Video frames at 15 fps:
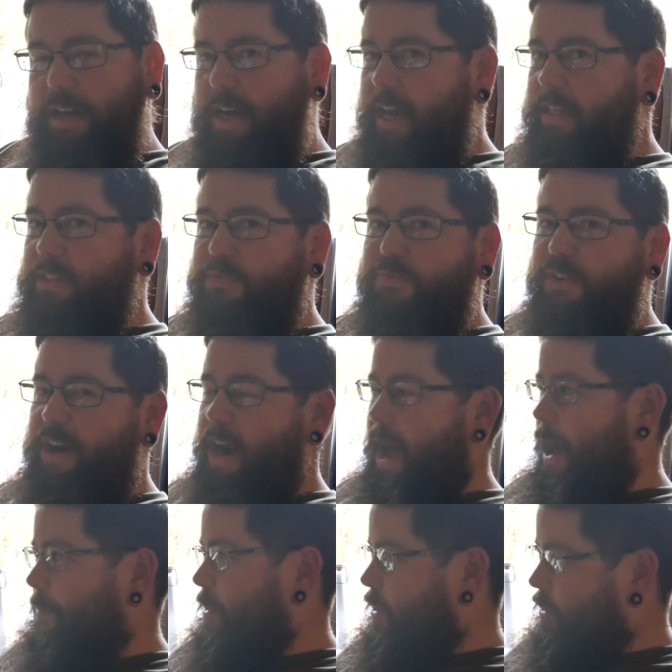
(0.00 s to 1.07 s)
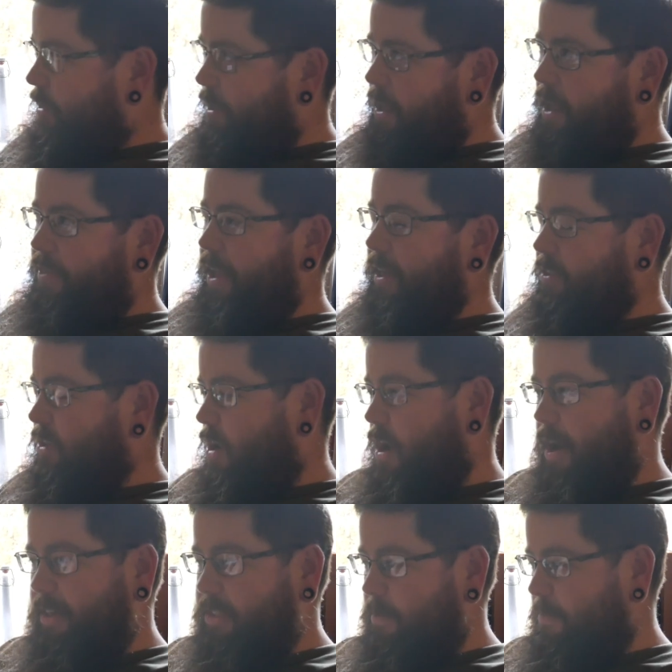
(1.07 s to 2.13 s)
It's phenomenal. And that's
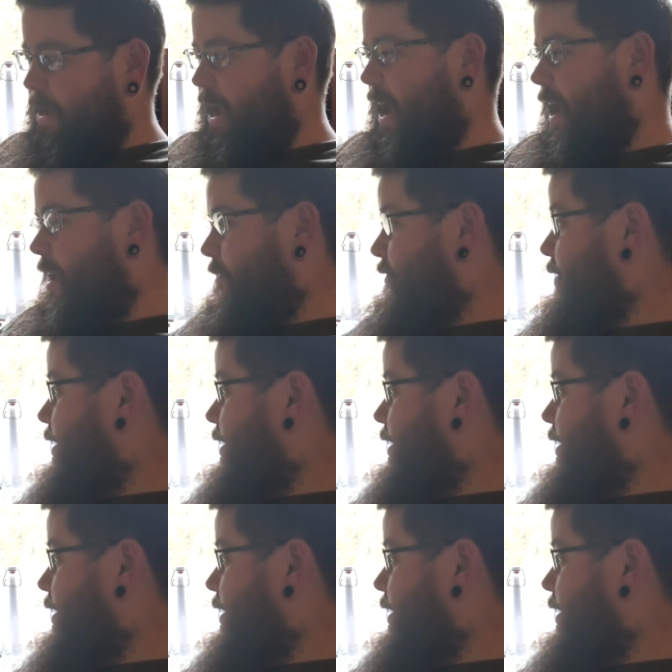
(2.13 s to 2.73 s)
awesome to have.